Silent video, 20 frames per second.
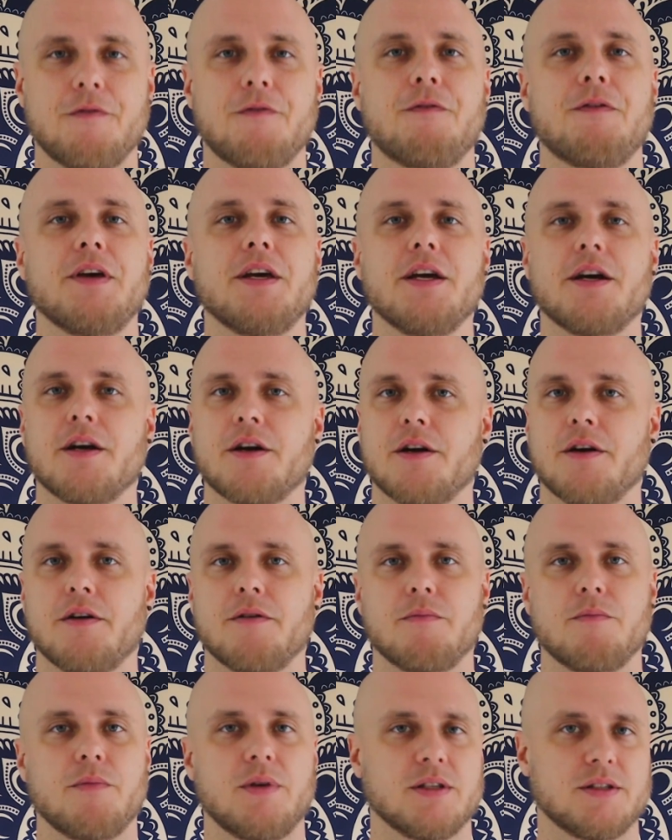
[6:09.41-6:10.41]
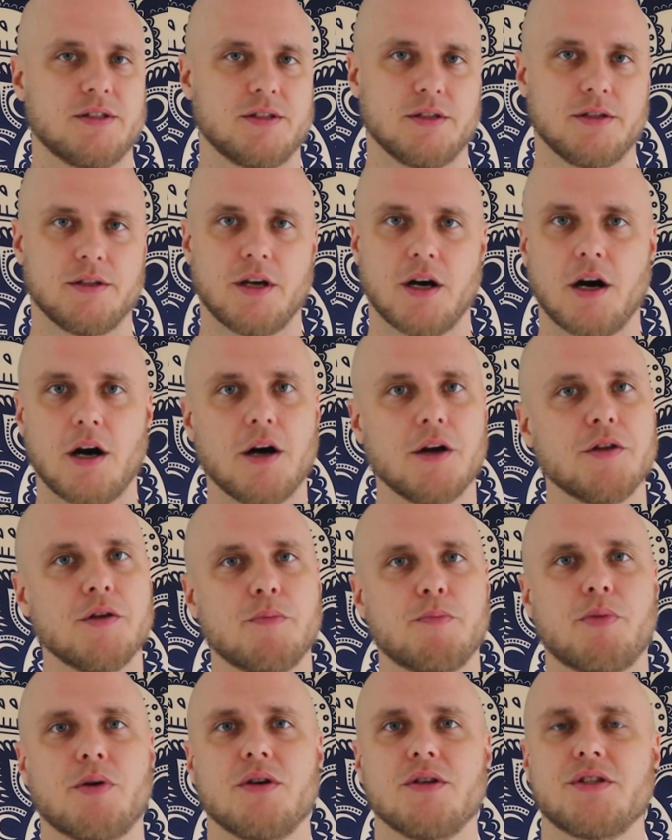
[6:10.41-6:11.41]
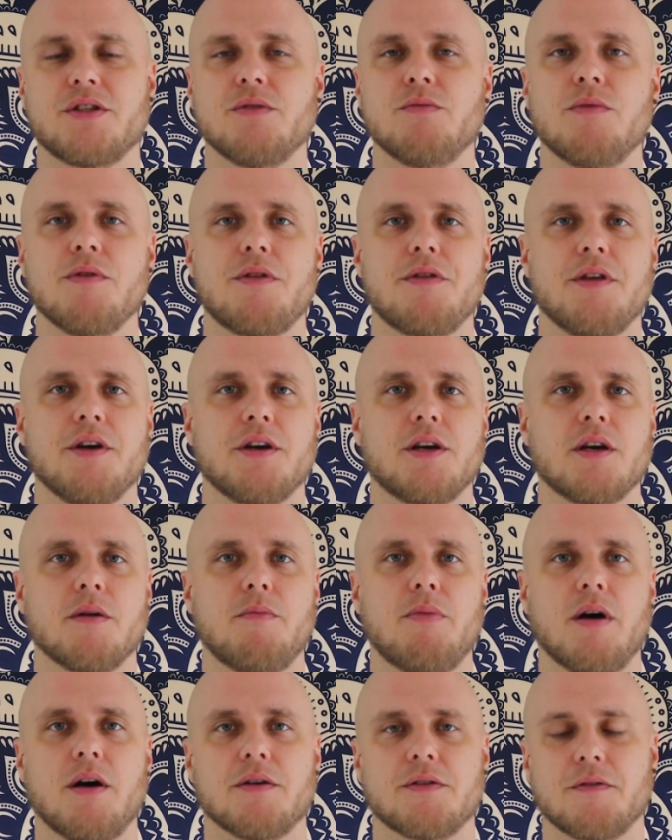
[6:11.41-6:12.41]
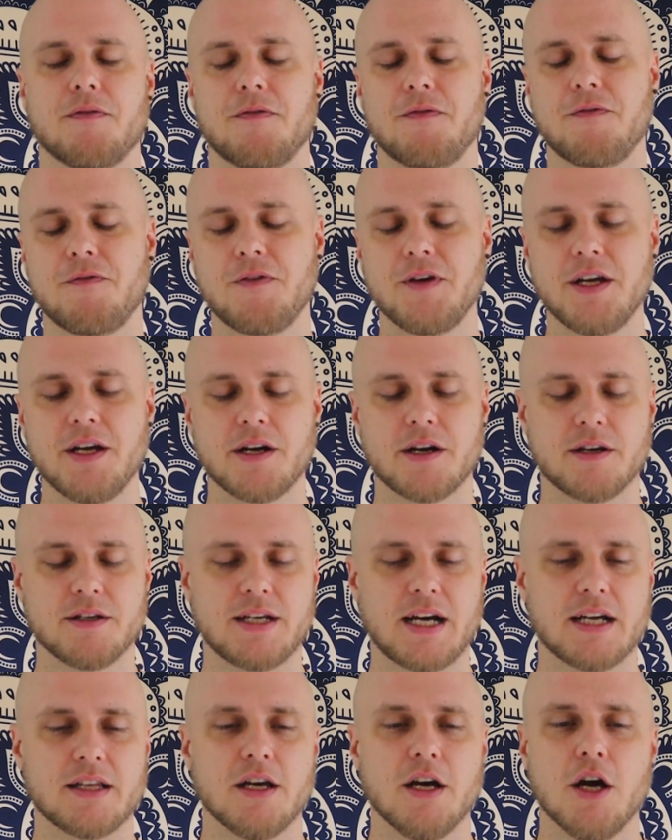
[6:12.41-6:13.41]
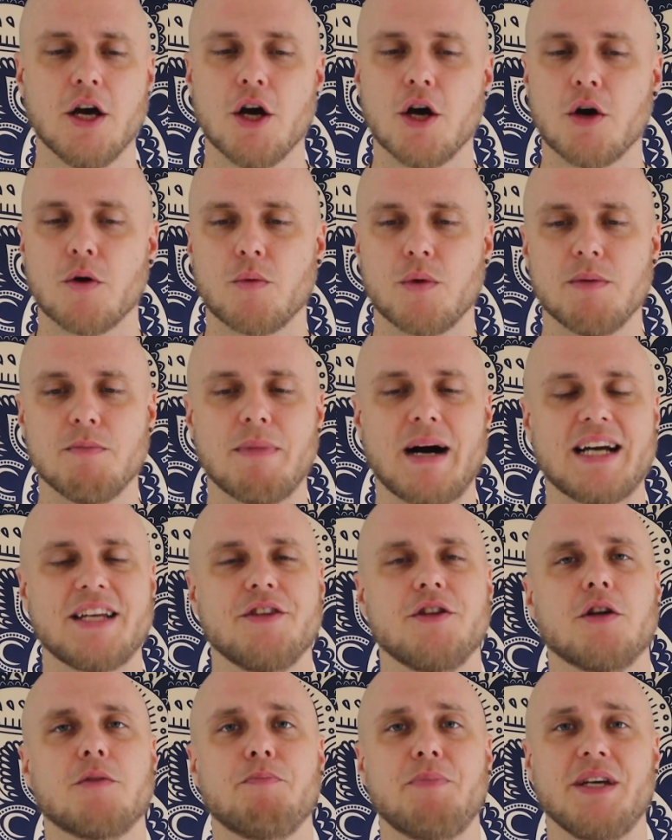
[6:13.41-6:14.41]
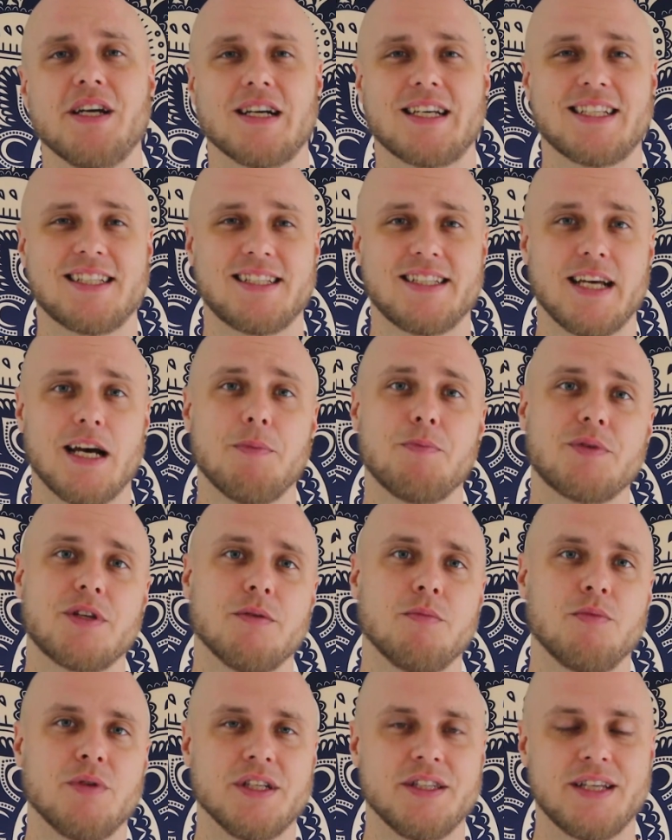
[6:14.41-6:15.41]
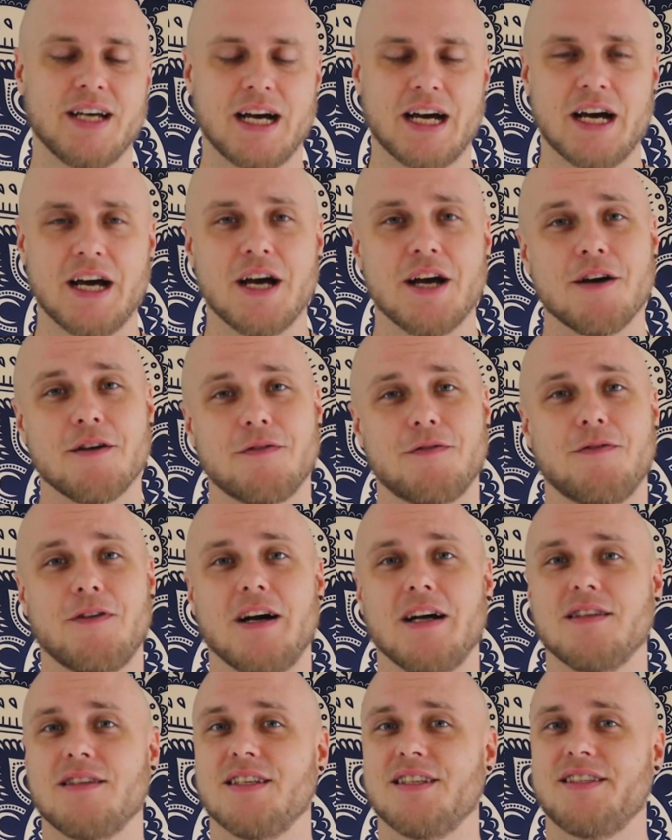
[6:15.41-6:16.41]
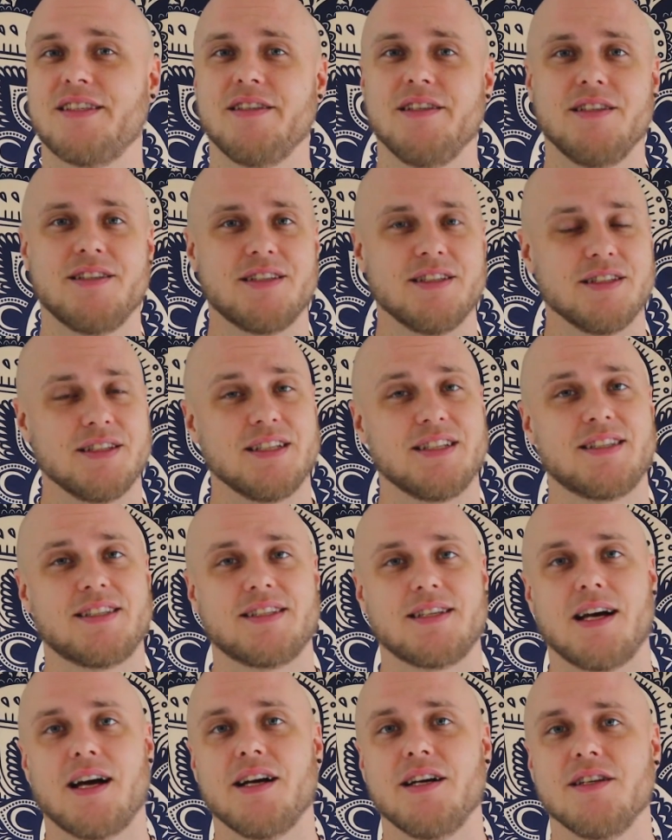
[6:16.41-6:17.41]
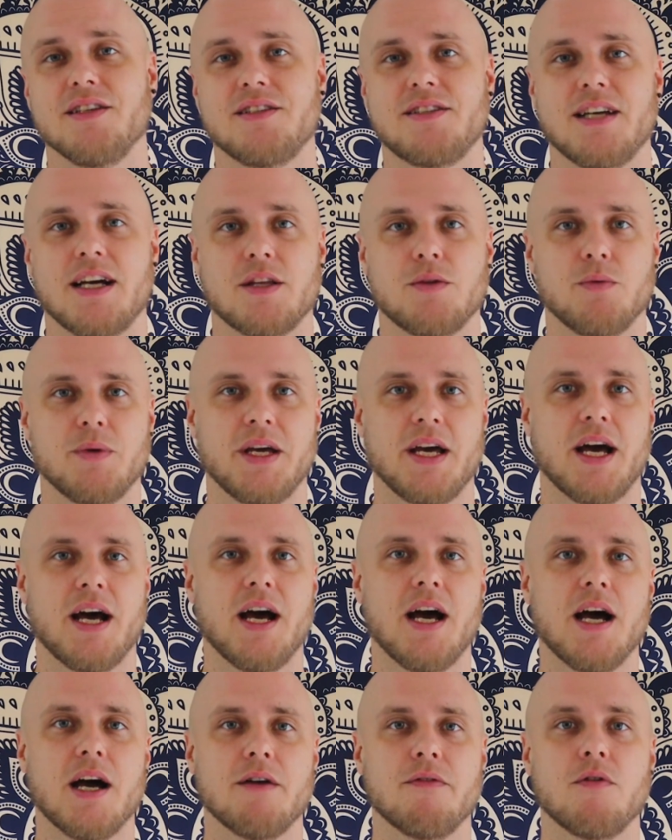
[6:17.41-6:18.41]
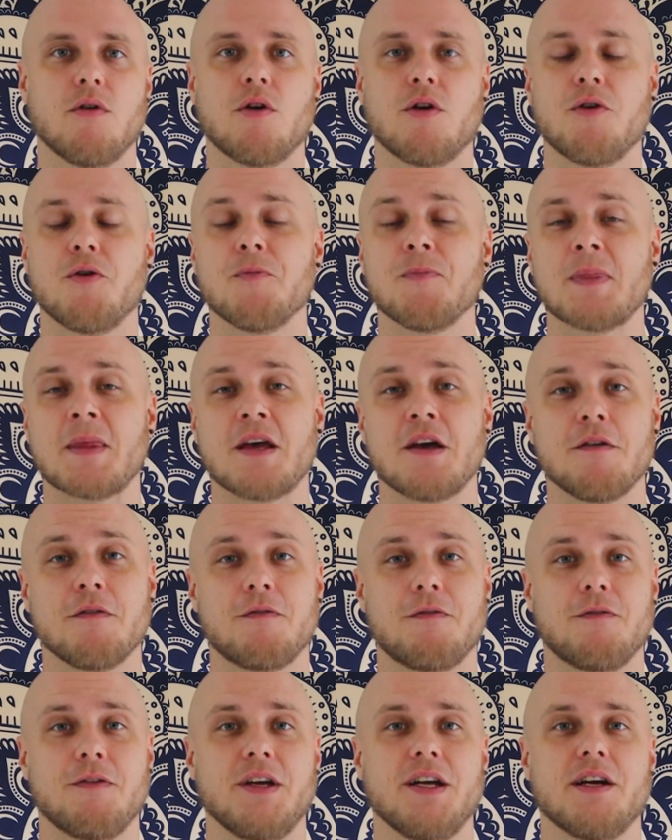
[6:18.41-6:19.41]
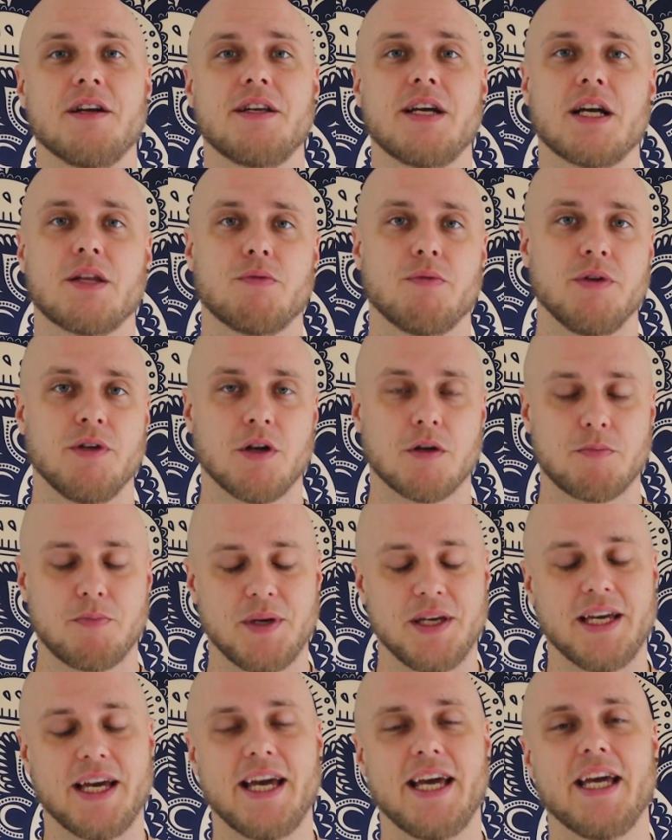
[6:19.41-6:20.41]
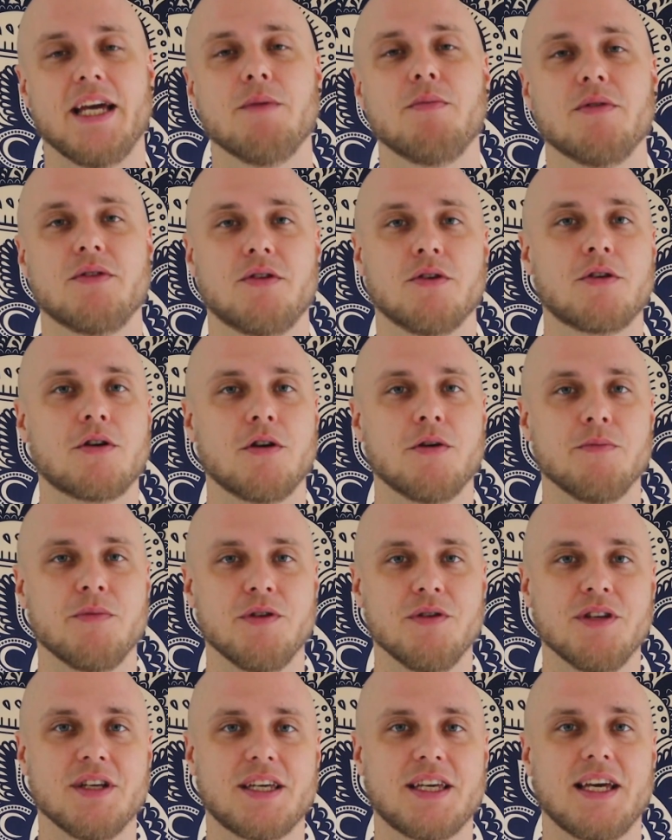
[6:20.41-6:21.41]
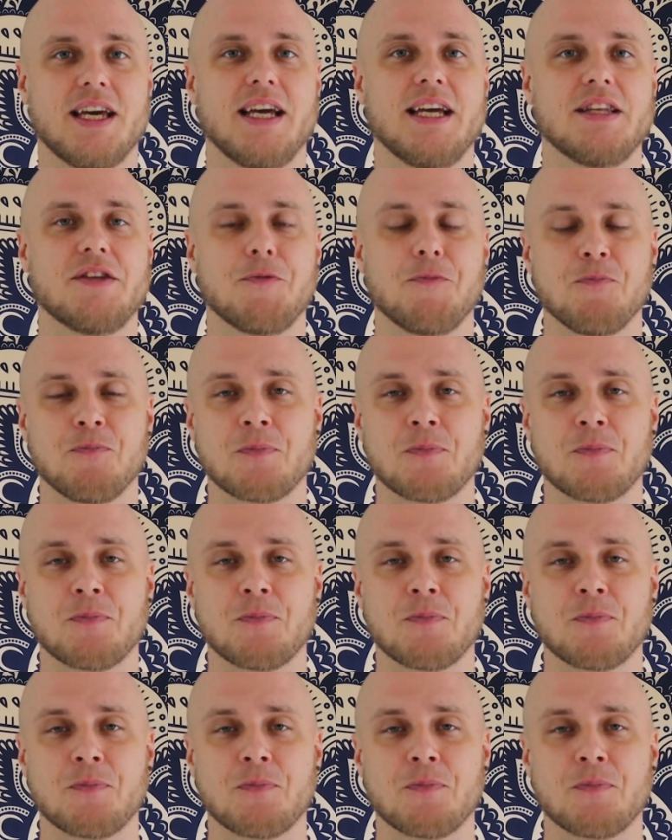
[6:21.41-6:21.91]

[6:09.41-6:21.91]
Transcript: Fear what the other person would think about. Fear that we might not be accepted with the fantasies and desires that we have, or fear that we're not being able to communicate.